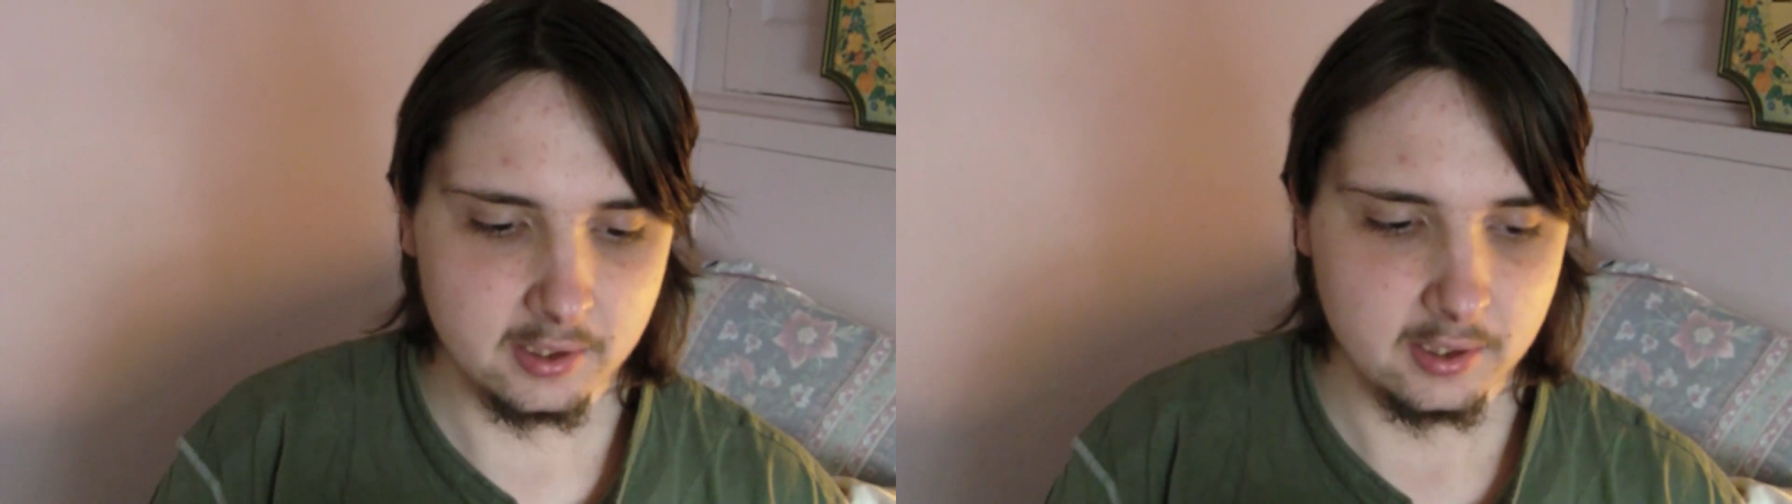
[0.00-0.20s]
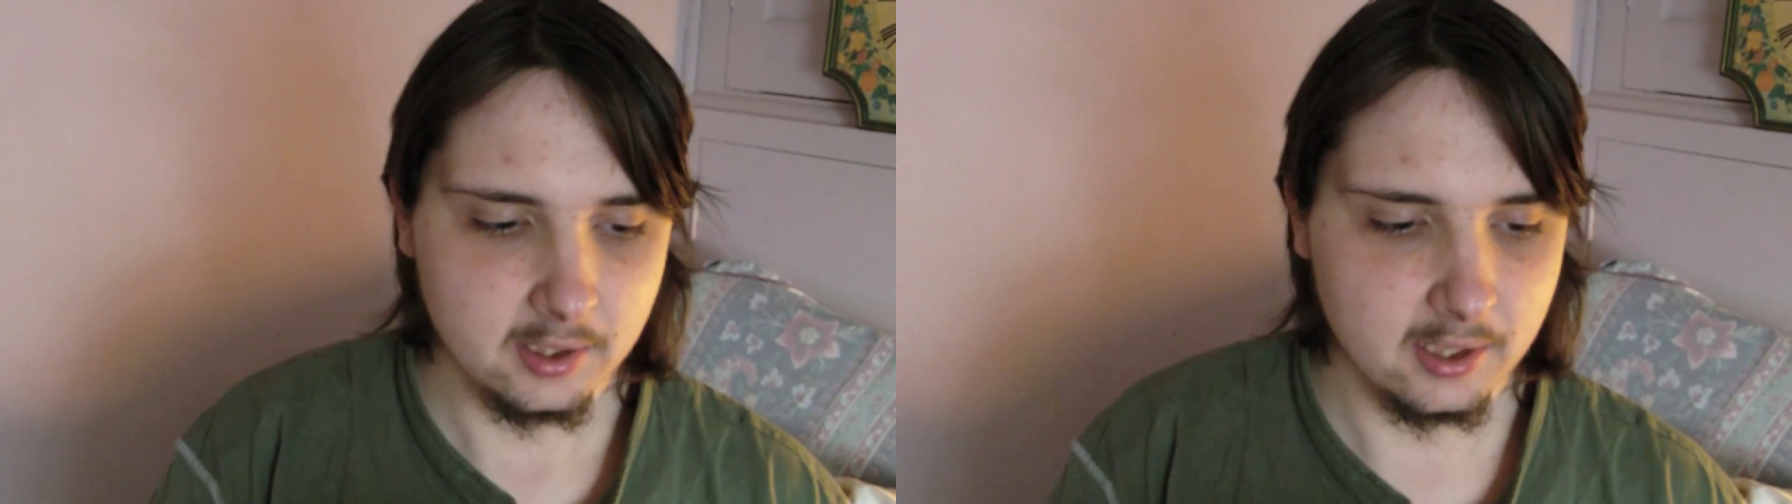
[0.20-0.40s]

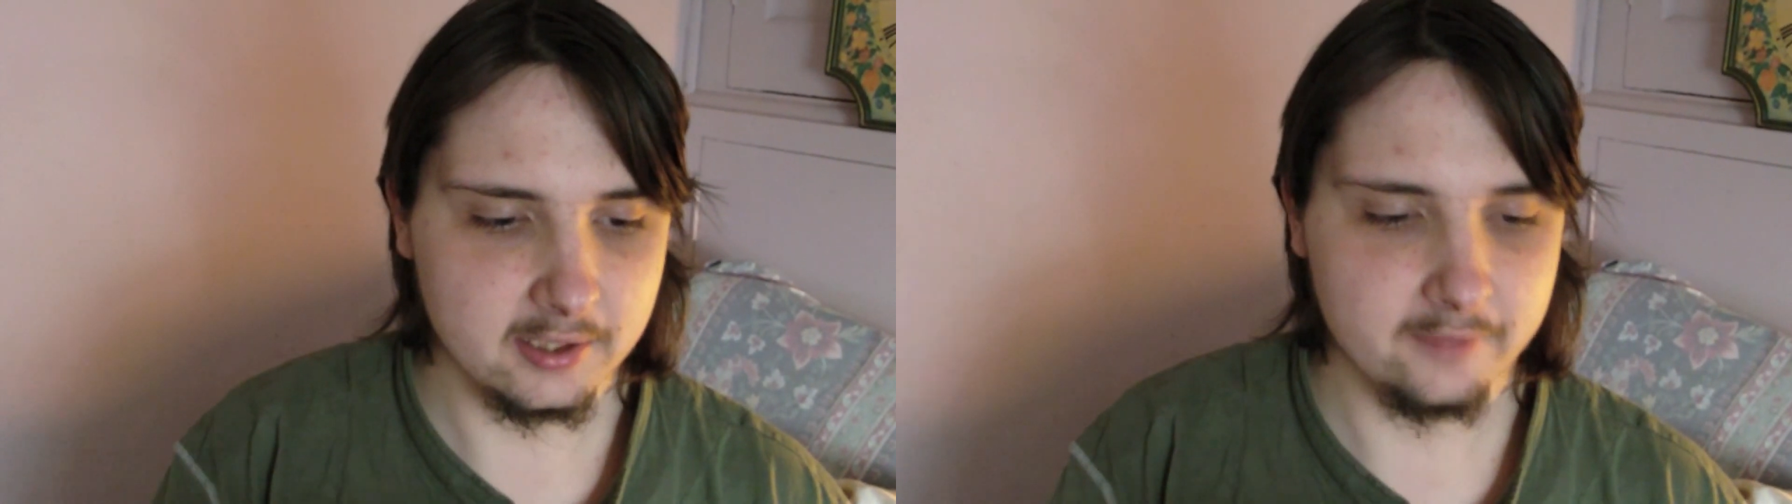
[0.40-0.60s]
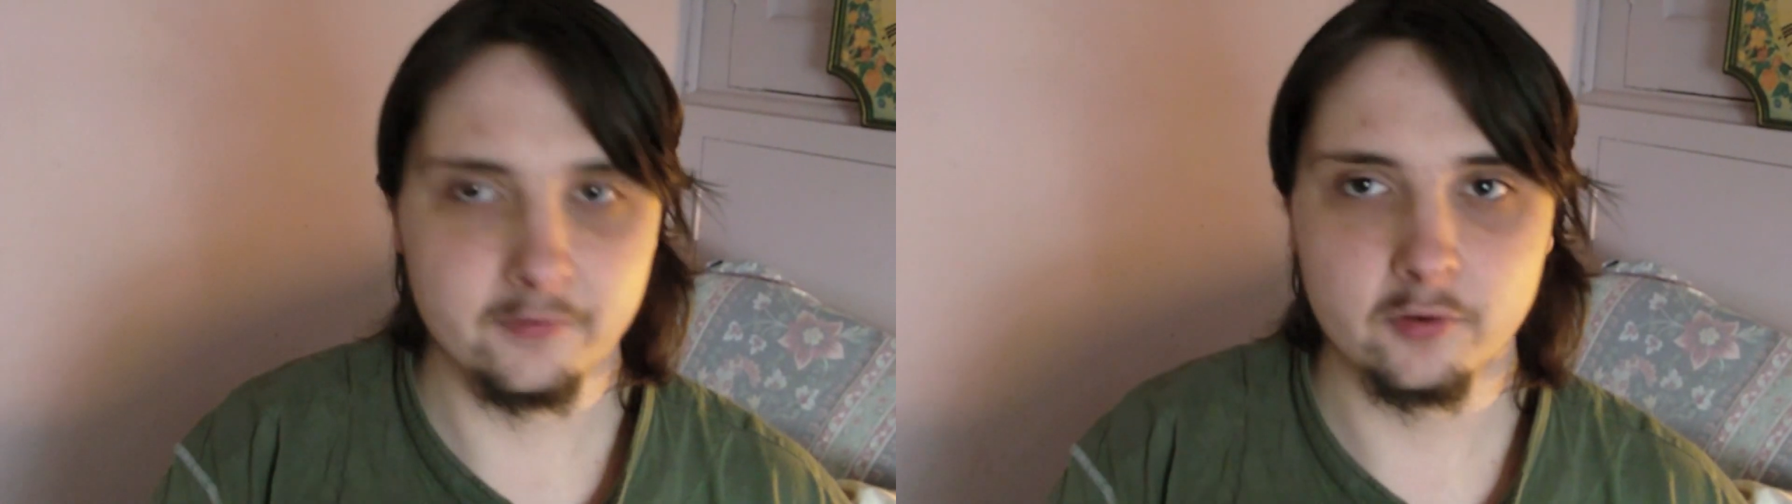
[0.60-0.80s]
And
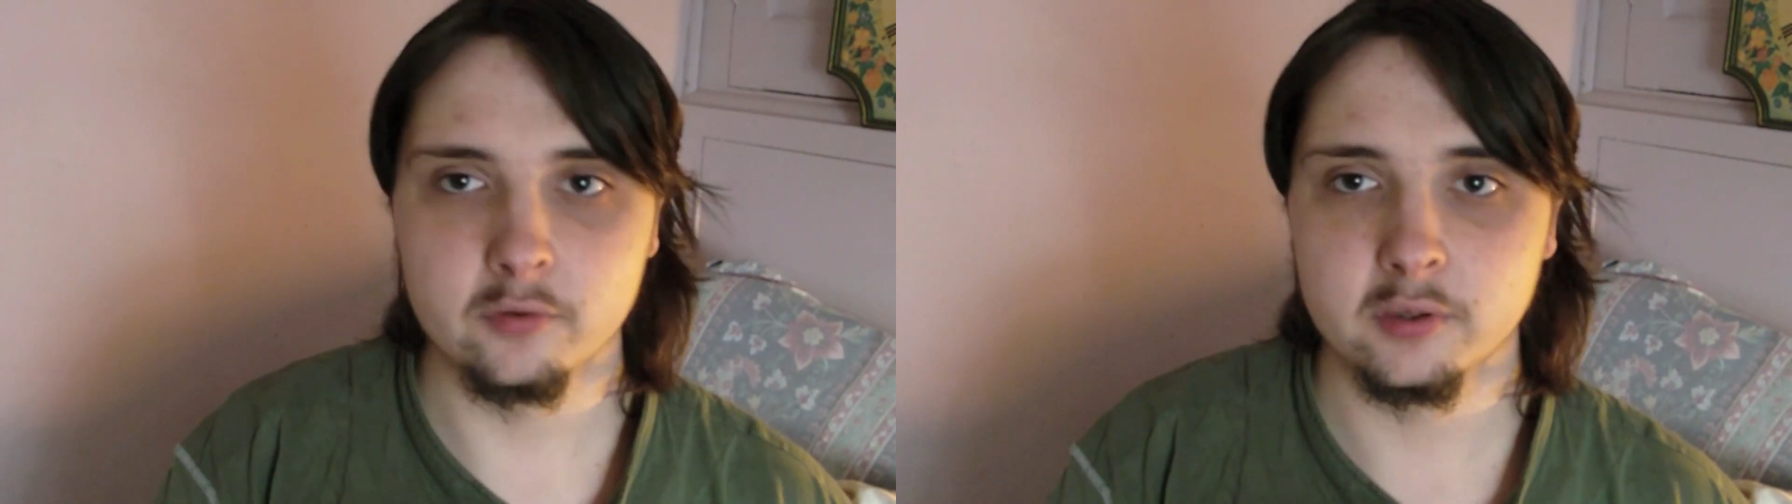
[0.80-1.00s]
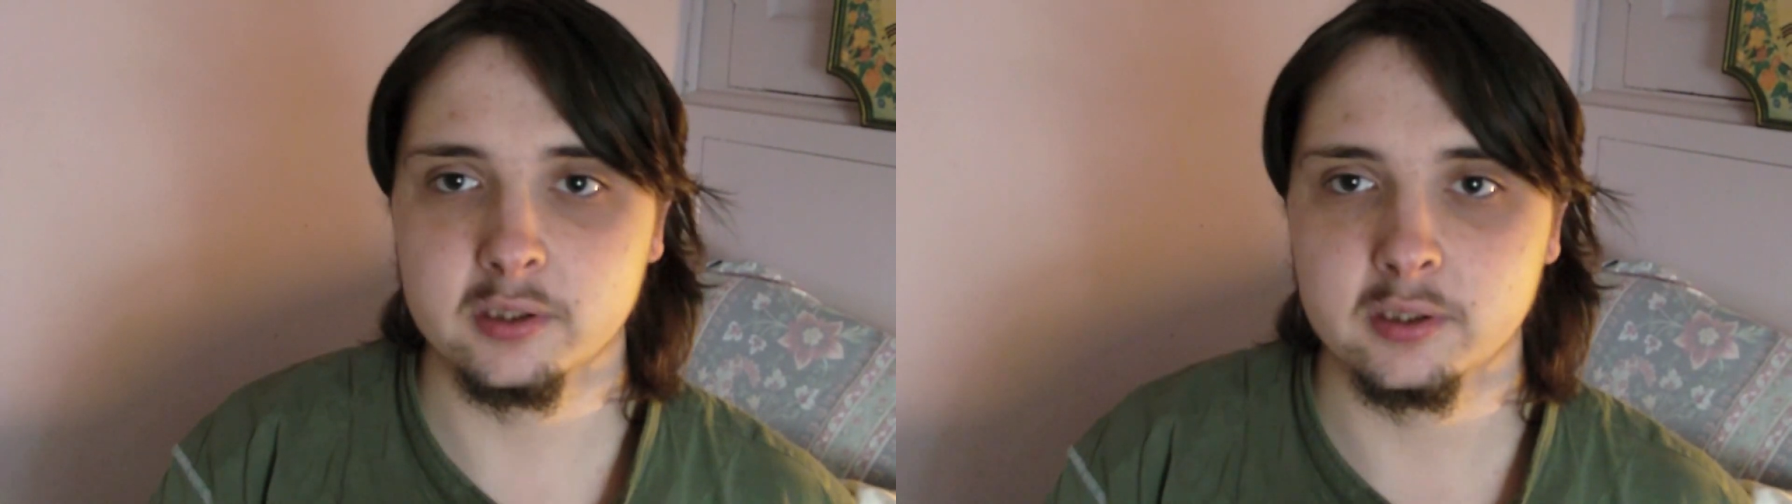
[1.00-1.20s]

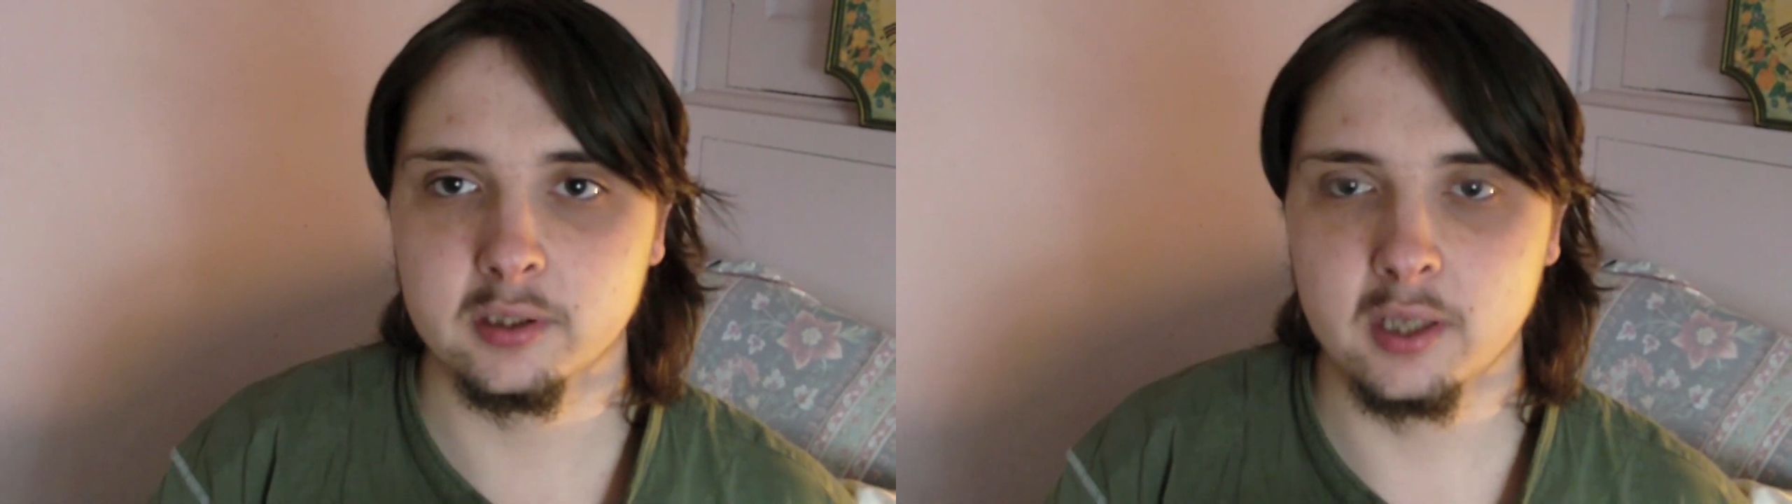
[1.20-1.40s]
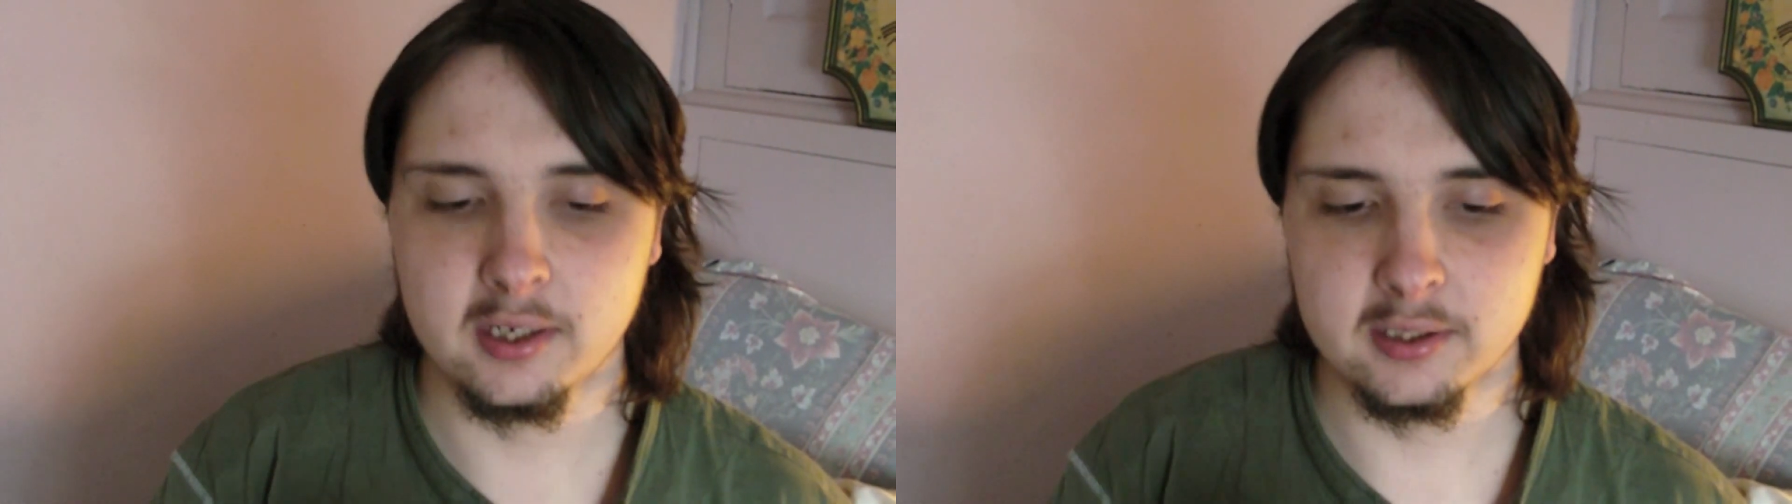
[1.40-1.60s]

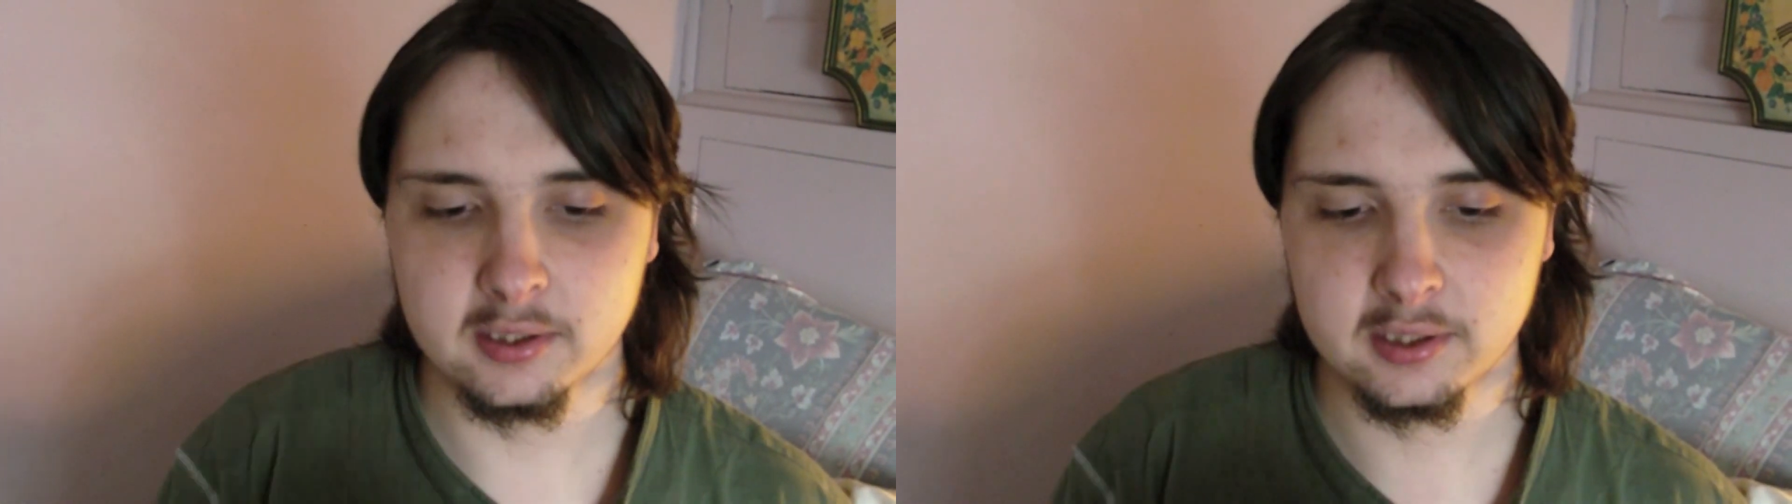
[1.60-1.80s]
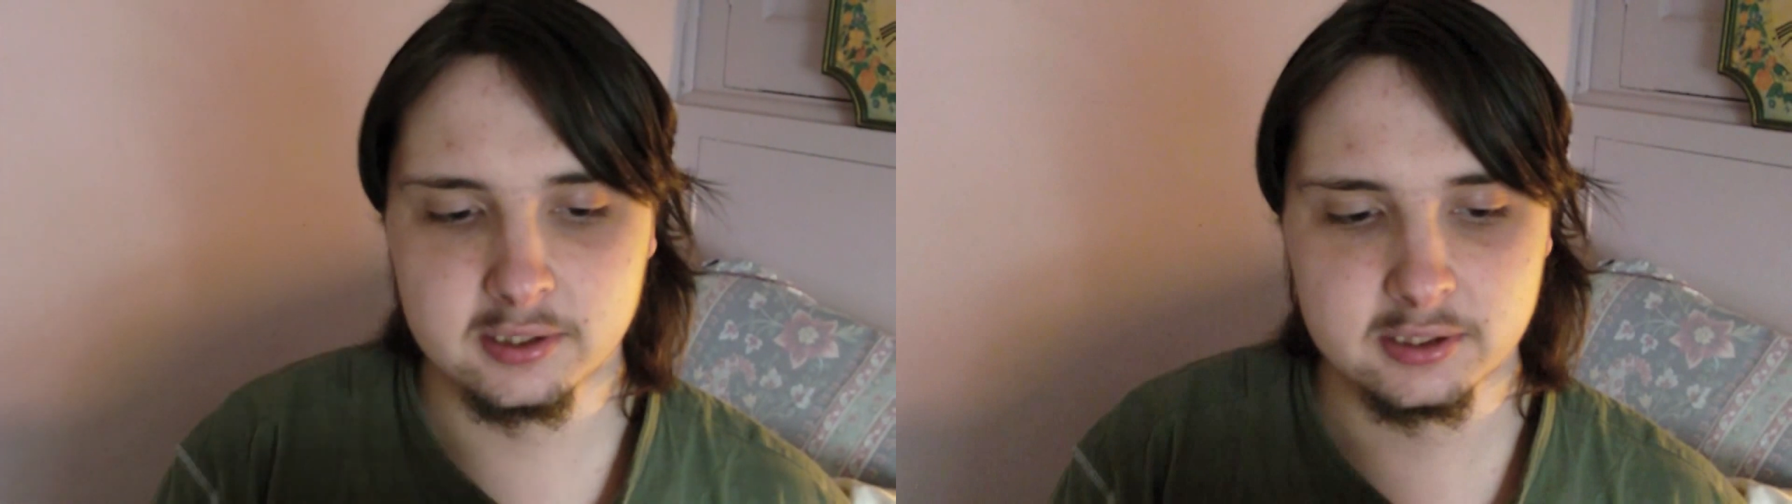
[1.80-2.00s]
it's